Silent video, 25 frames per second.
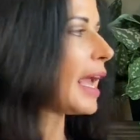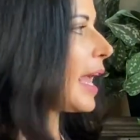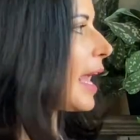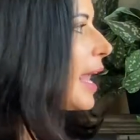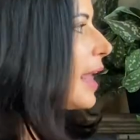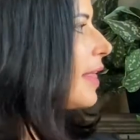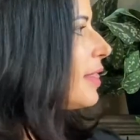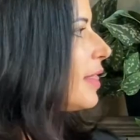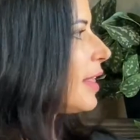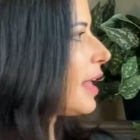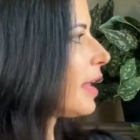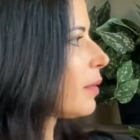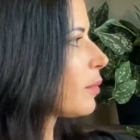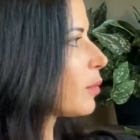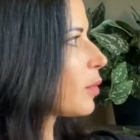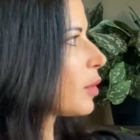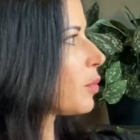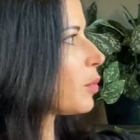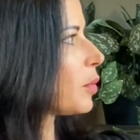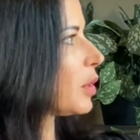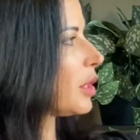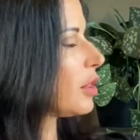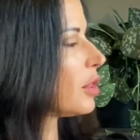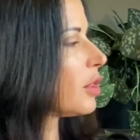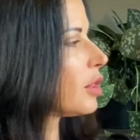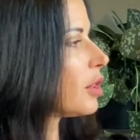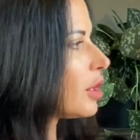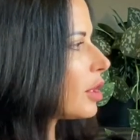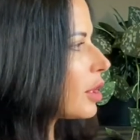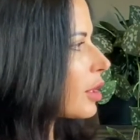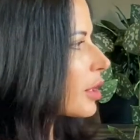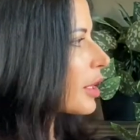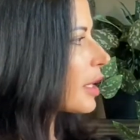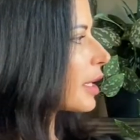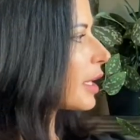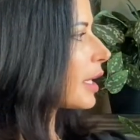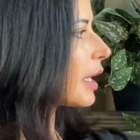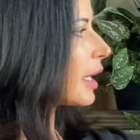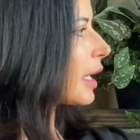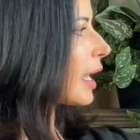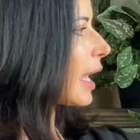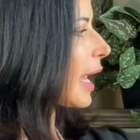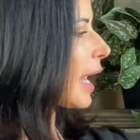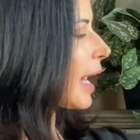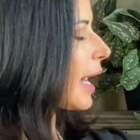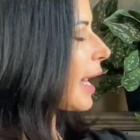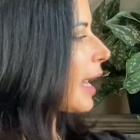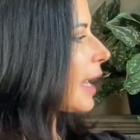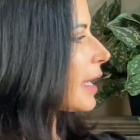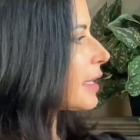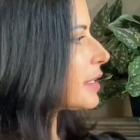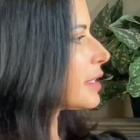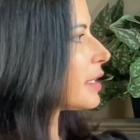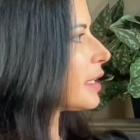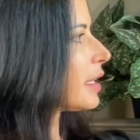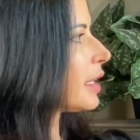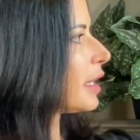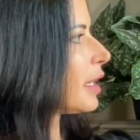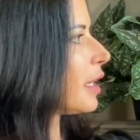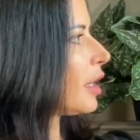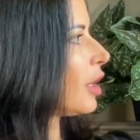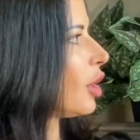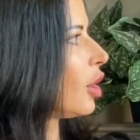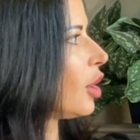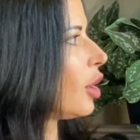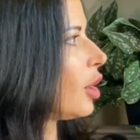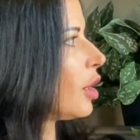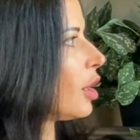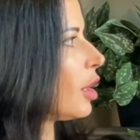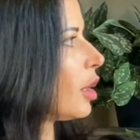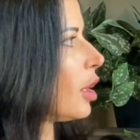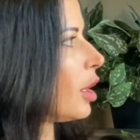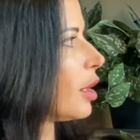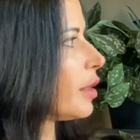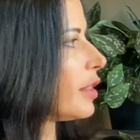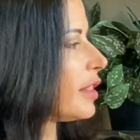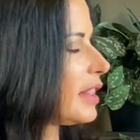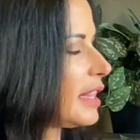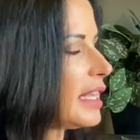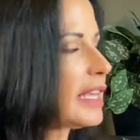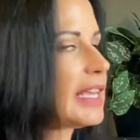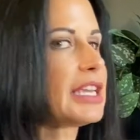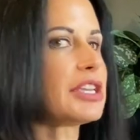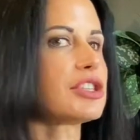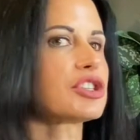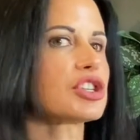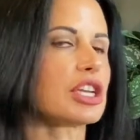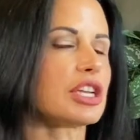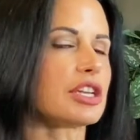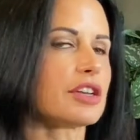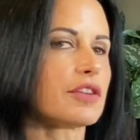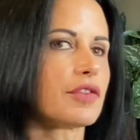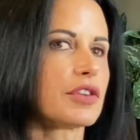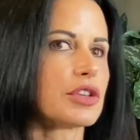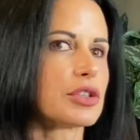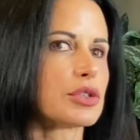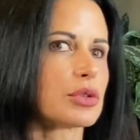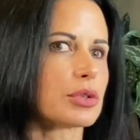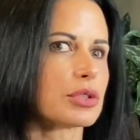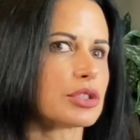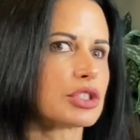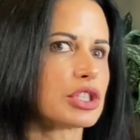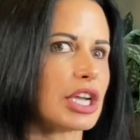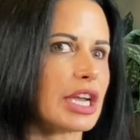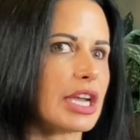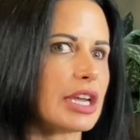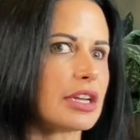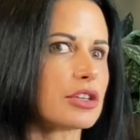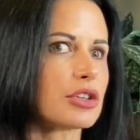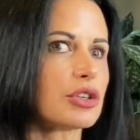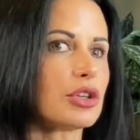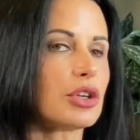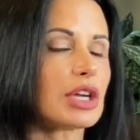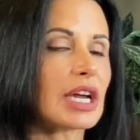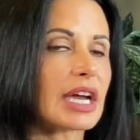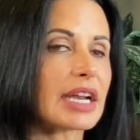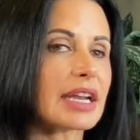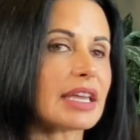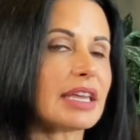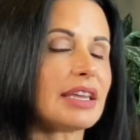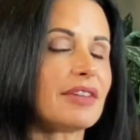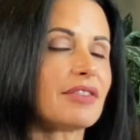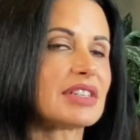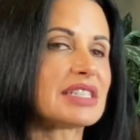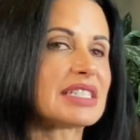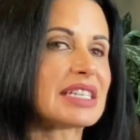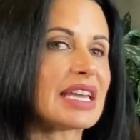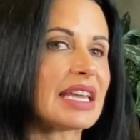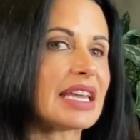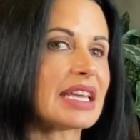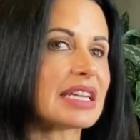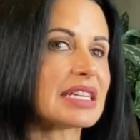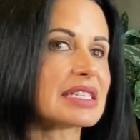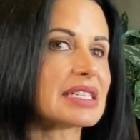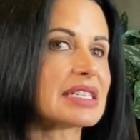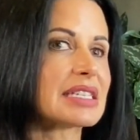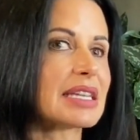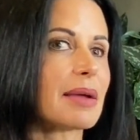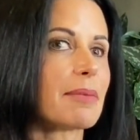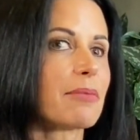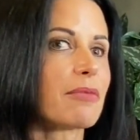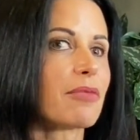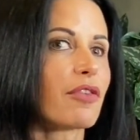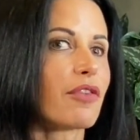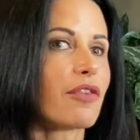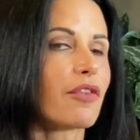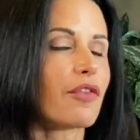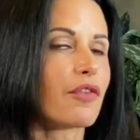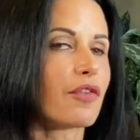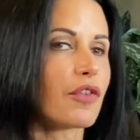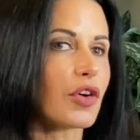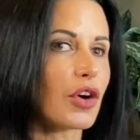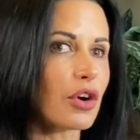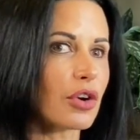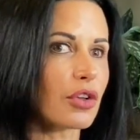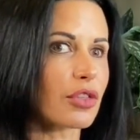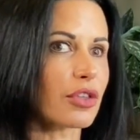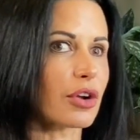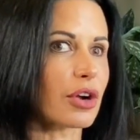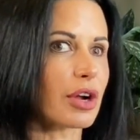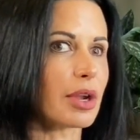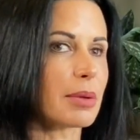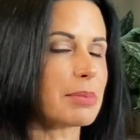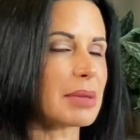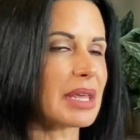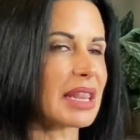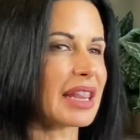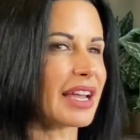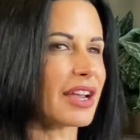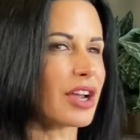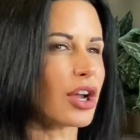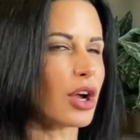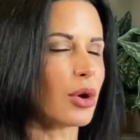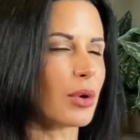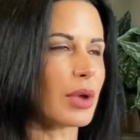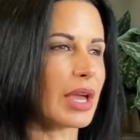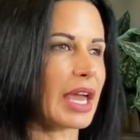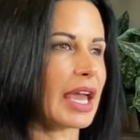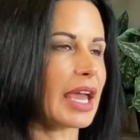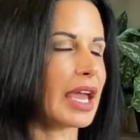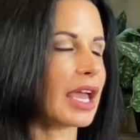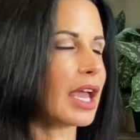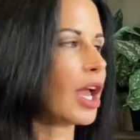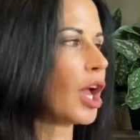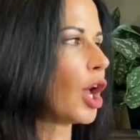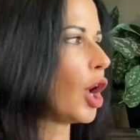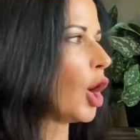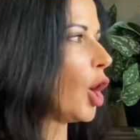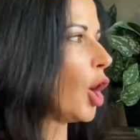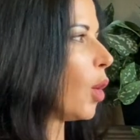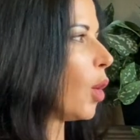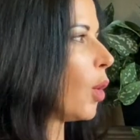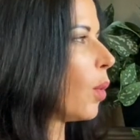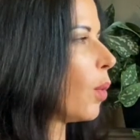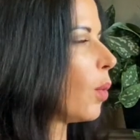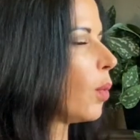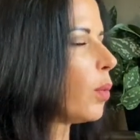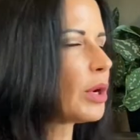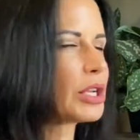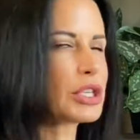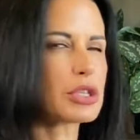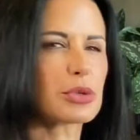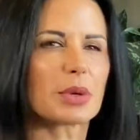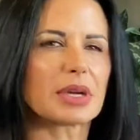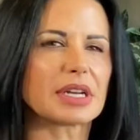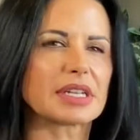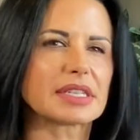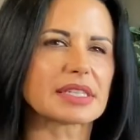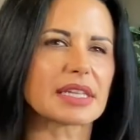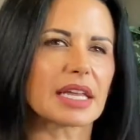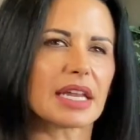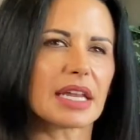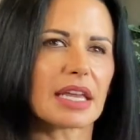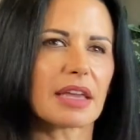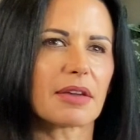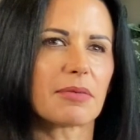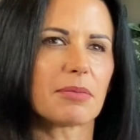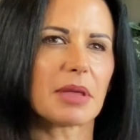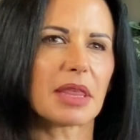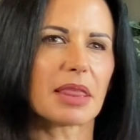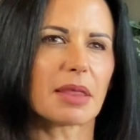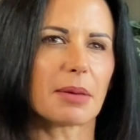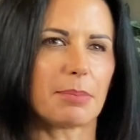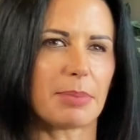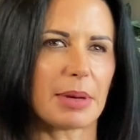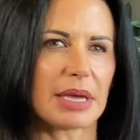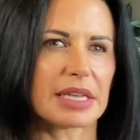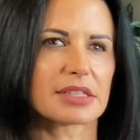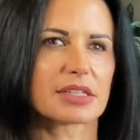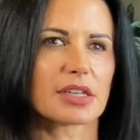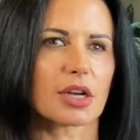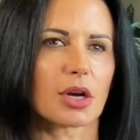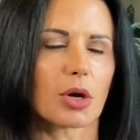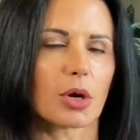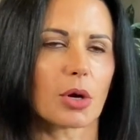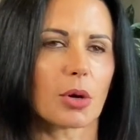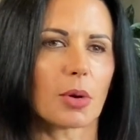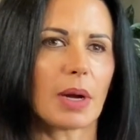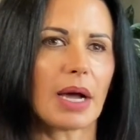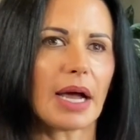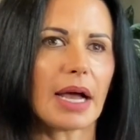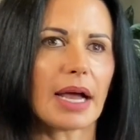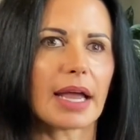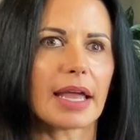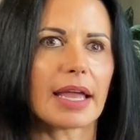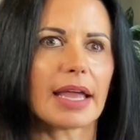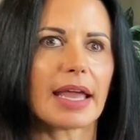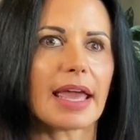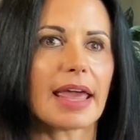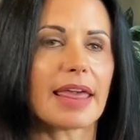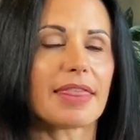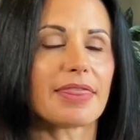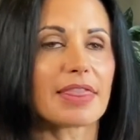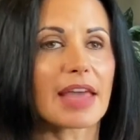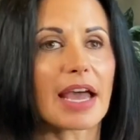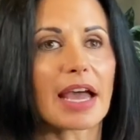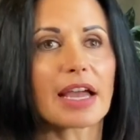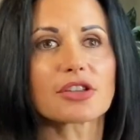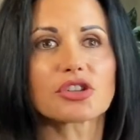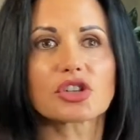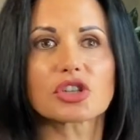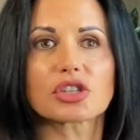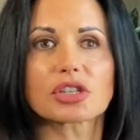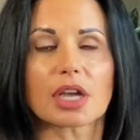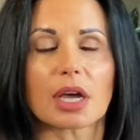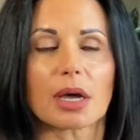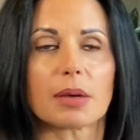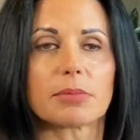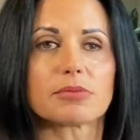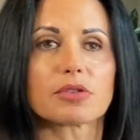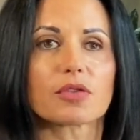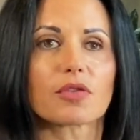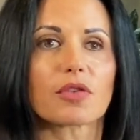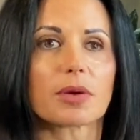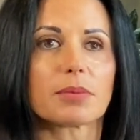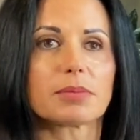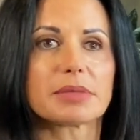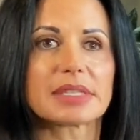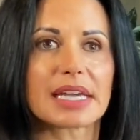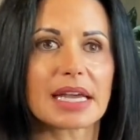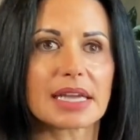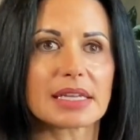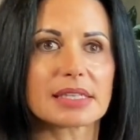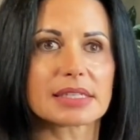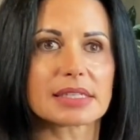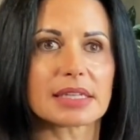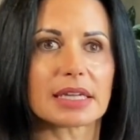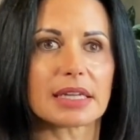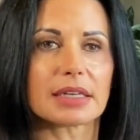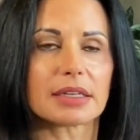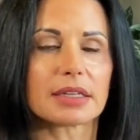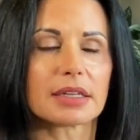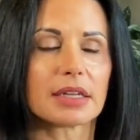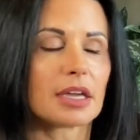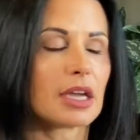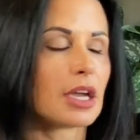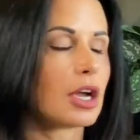And then when we look at each individual channel, you got to even take it a step further and be like, okay, which one is going to give me the best ROI? And that just comes from testing.